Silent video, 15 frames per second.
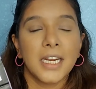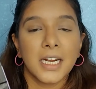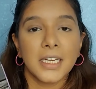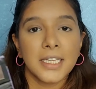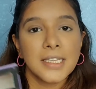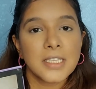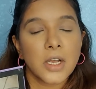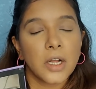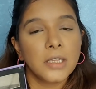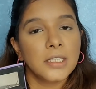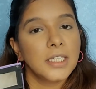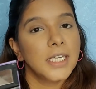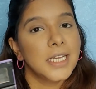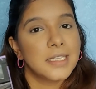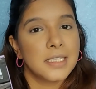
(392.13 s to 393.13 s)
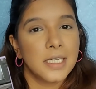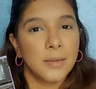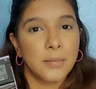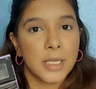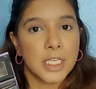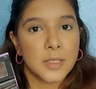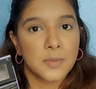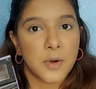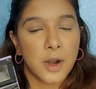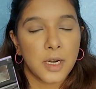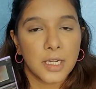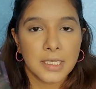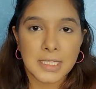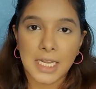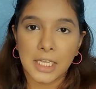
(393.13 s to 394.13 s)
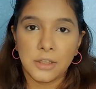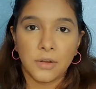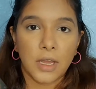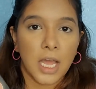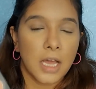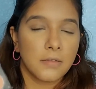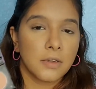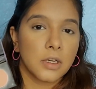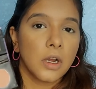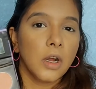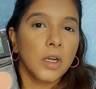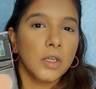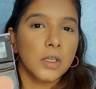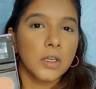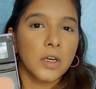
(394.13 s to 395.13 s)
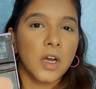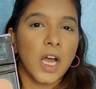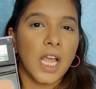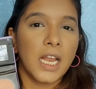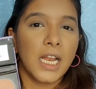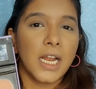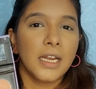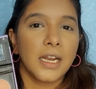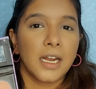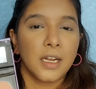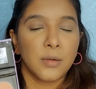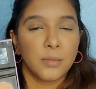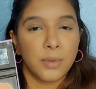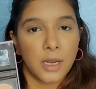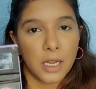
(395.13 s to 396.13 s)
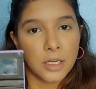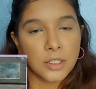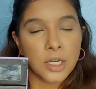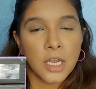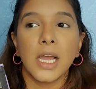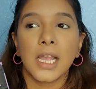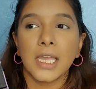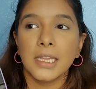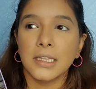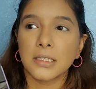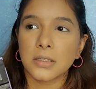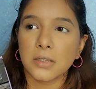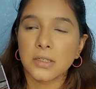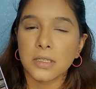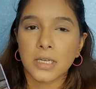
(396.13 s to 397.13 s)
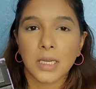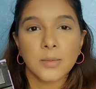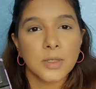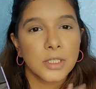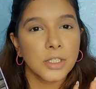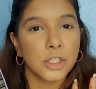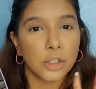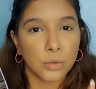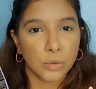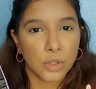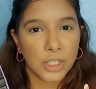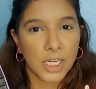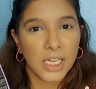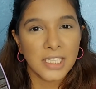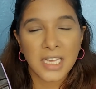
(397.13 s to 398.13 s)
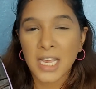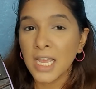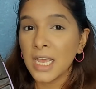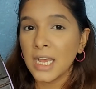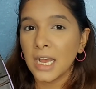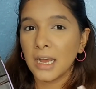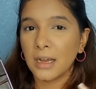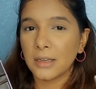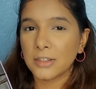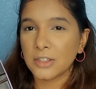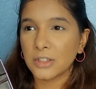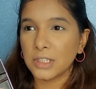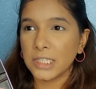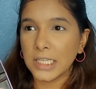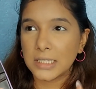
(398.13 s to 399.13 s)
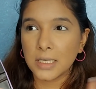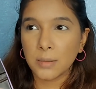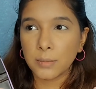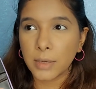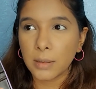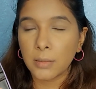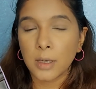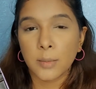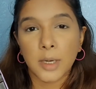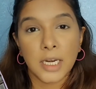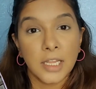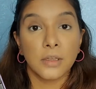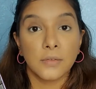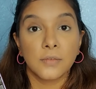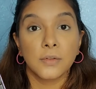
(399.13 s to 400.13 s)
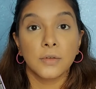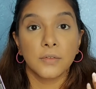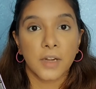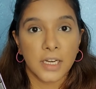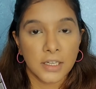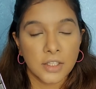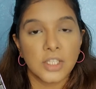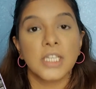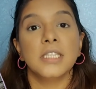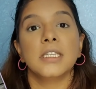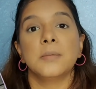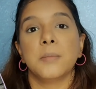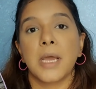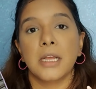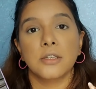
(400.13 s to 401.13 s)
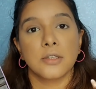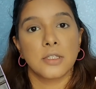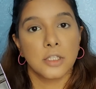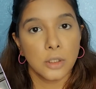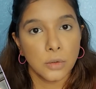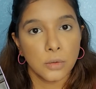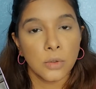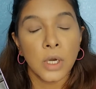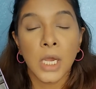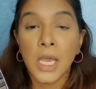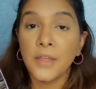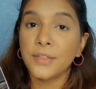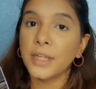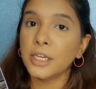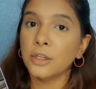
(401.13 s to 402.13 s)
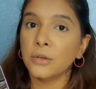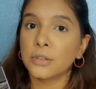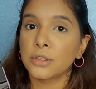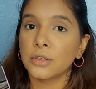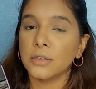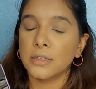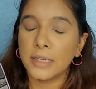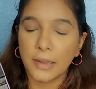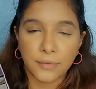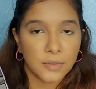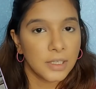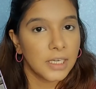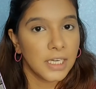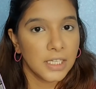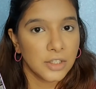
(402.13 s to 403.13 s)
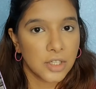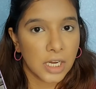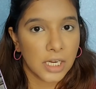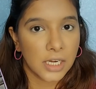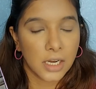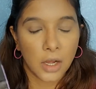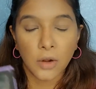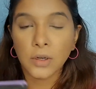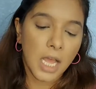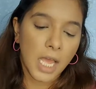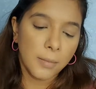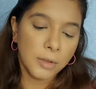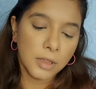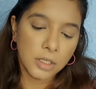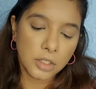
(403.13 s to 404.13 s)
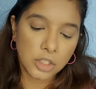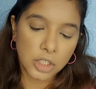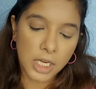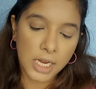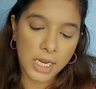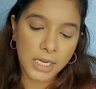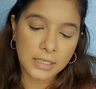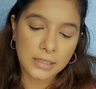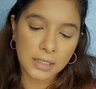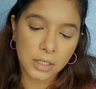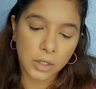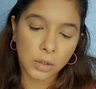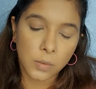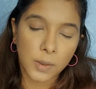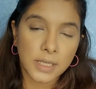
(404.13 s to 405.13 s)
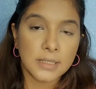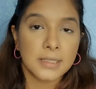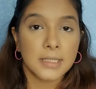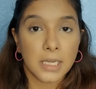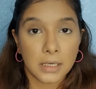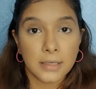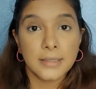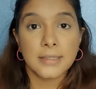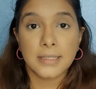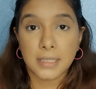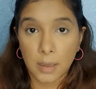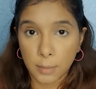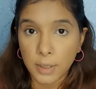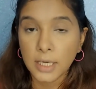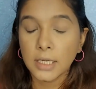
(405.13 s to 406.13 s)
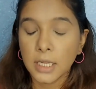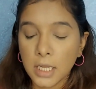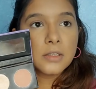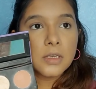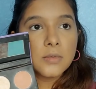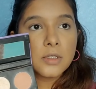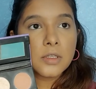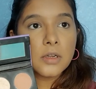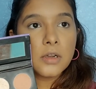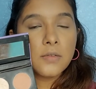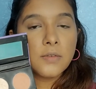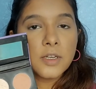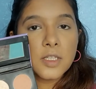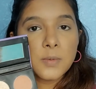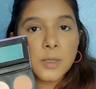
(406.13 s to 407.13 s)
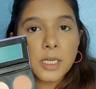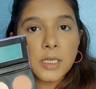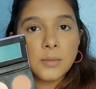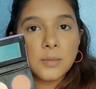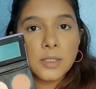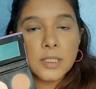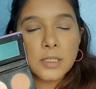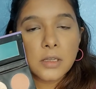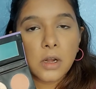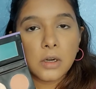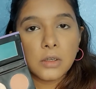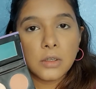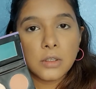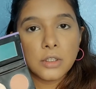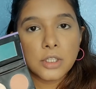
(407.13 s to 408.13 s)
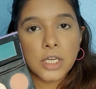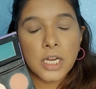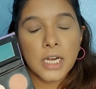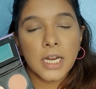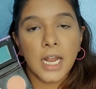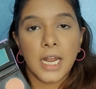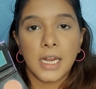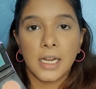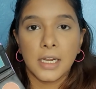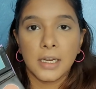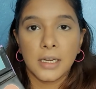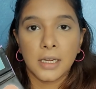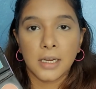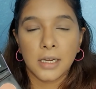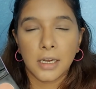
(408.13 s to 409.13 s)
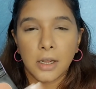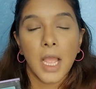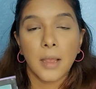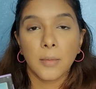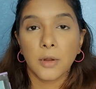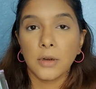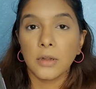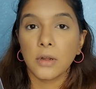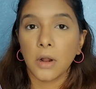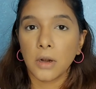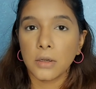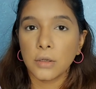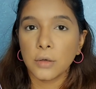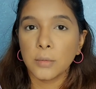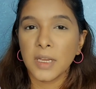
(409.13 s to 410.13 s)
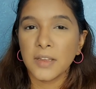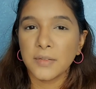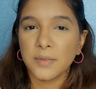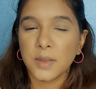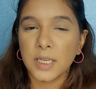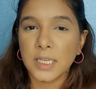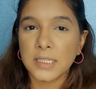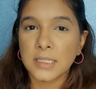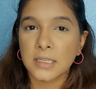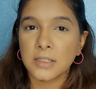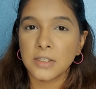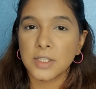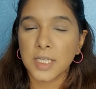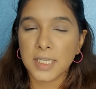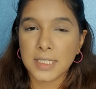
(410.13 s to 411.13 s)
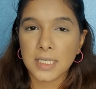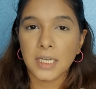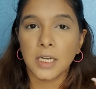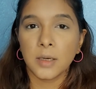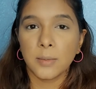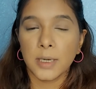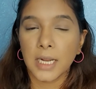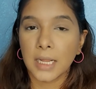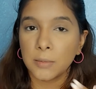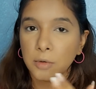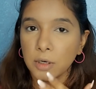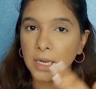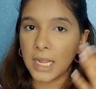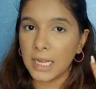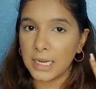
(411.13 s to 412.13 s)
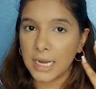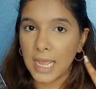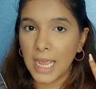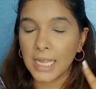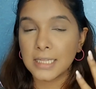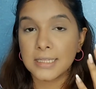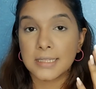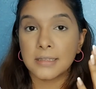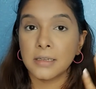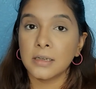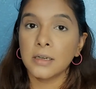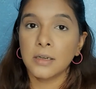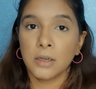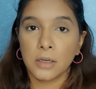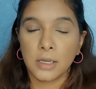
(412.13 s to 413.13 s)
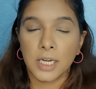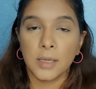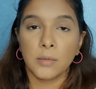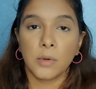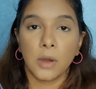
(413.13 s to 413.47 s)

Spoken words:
contains all three necessary base products, like you have a contour, highlight and a blush. Again, this also comes in 2 shades. So that's a bummer, but if you find a shade that matches you, then you should definitely check it out. I'm in the shade 01 Subtle Summit. So I'm just gonna first pick up this contour shade and I'm gonna contour my face just a little bit. I'm gonna enhance the cream